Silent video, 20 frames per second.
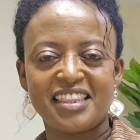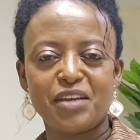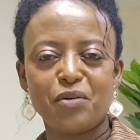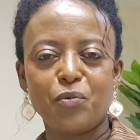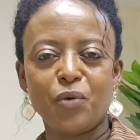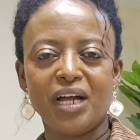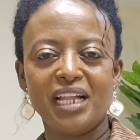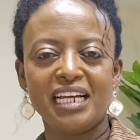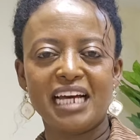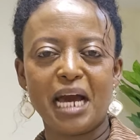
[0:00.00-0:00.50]
The
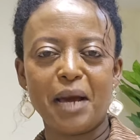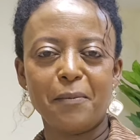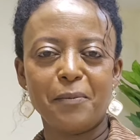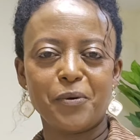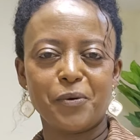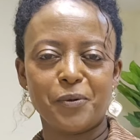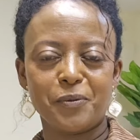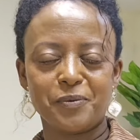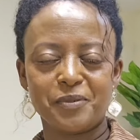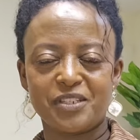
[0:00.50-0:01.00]

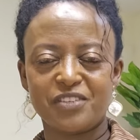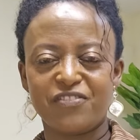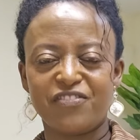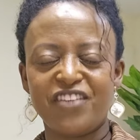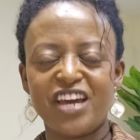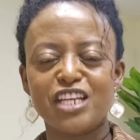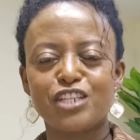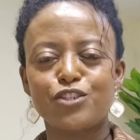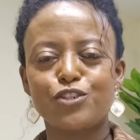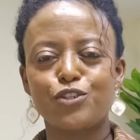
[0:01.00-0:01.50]
Welcome Corps
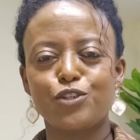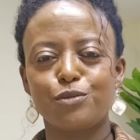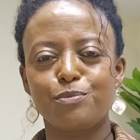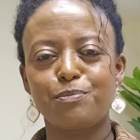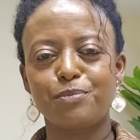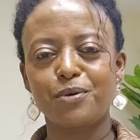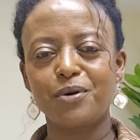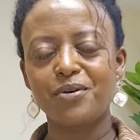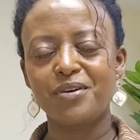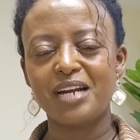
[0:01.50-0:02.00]
Phase
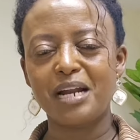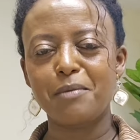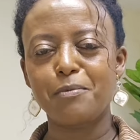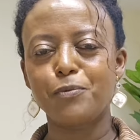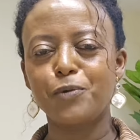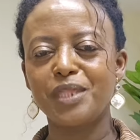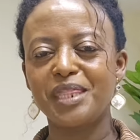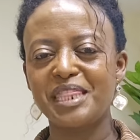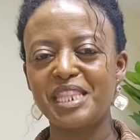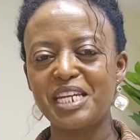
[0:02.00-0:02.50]
2
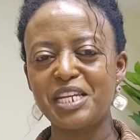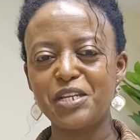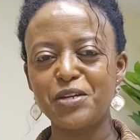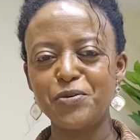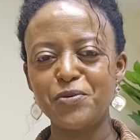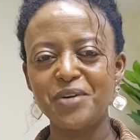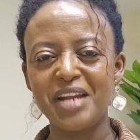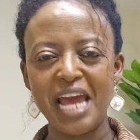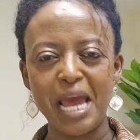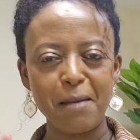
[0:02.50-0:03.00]
program with the
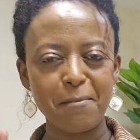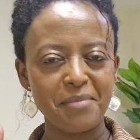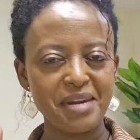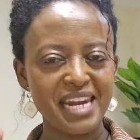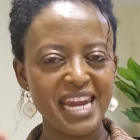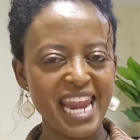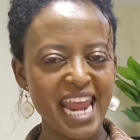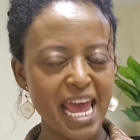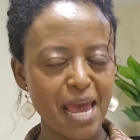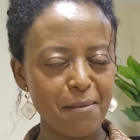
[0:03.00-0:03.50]
new
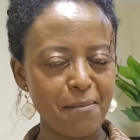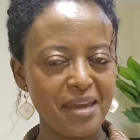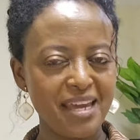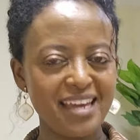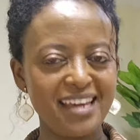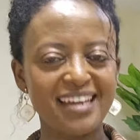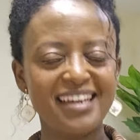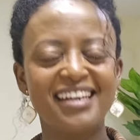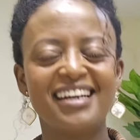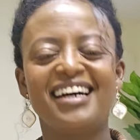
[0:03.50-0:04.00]
name,
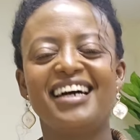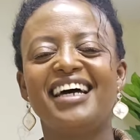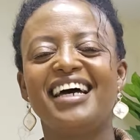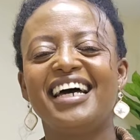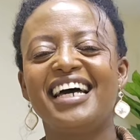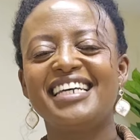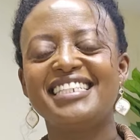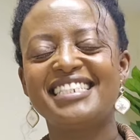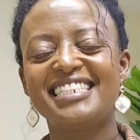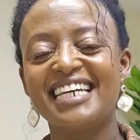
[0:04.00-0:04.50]
Naming,
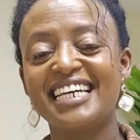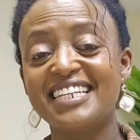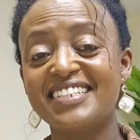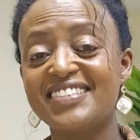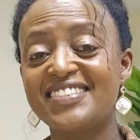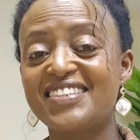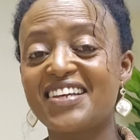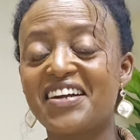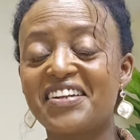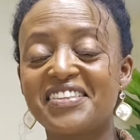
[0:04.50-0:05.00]
is going
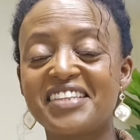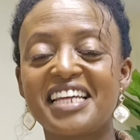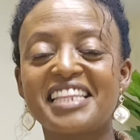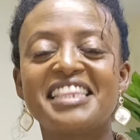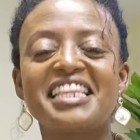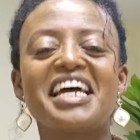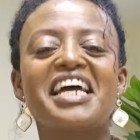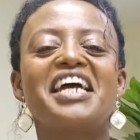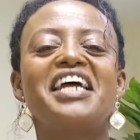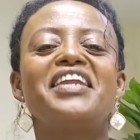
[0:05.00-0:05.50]
to start
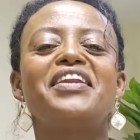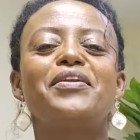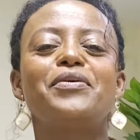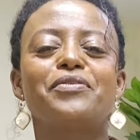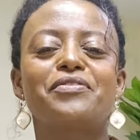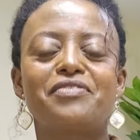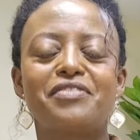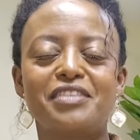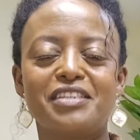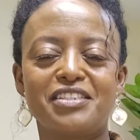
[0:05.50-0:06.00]
at the end
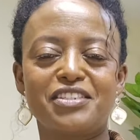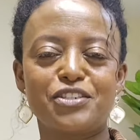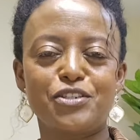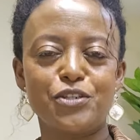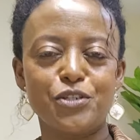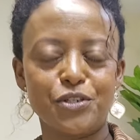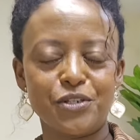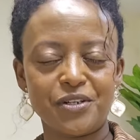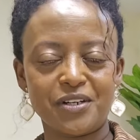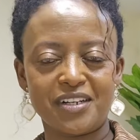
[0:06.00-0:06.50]
of this
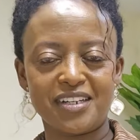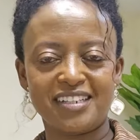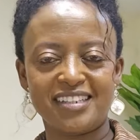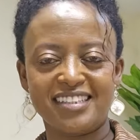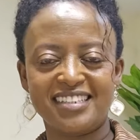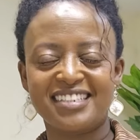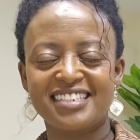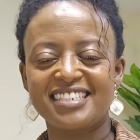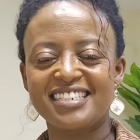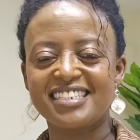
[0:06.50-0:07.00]
year.
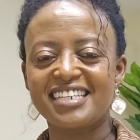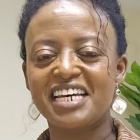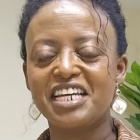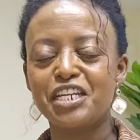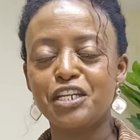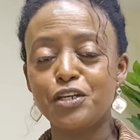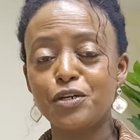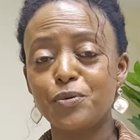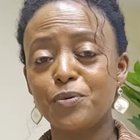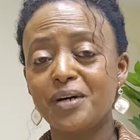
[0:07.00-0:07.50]
This is
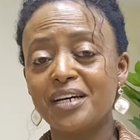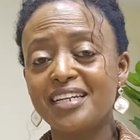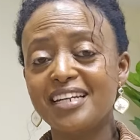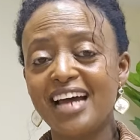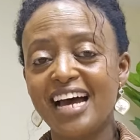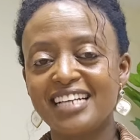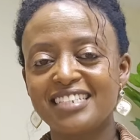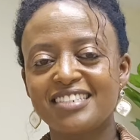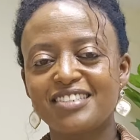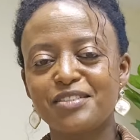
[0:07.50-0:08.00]
a new
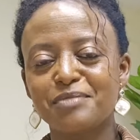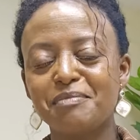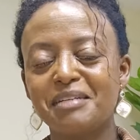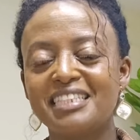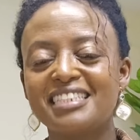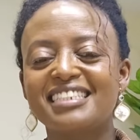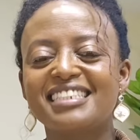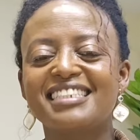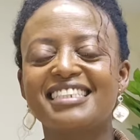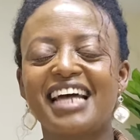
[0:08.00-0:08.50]

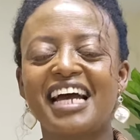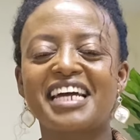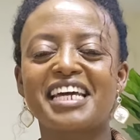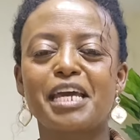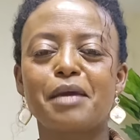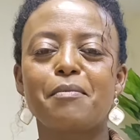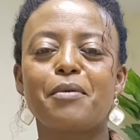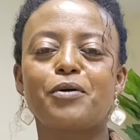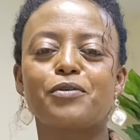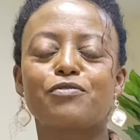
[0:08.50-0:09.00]
announcement
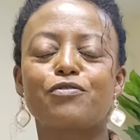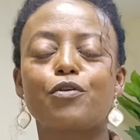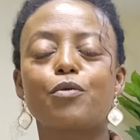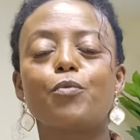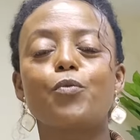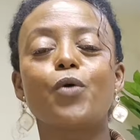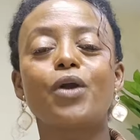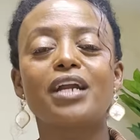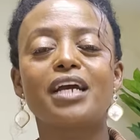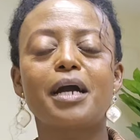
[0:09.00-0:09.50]
that came out
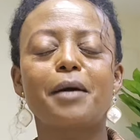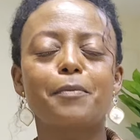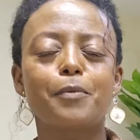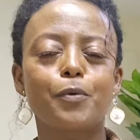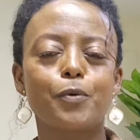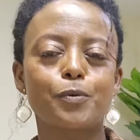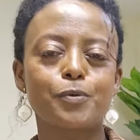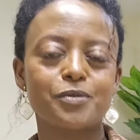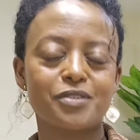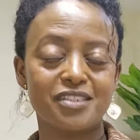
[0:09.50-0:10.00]
from
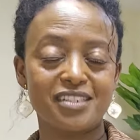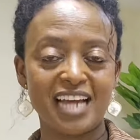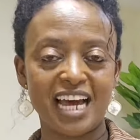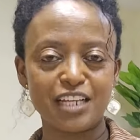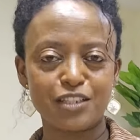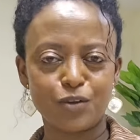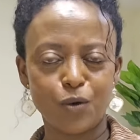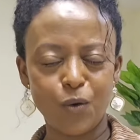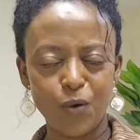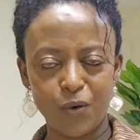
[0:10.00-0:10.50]

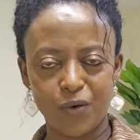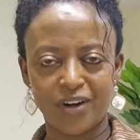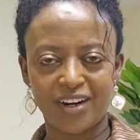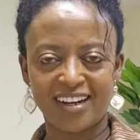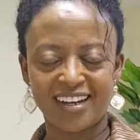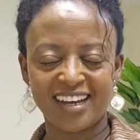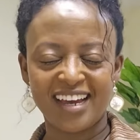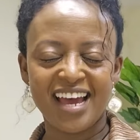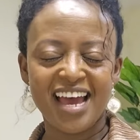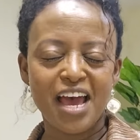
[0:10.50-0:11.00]

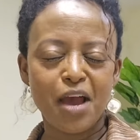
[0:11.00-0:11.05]
welcomecorps.org.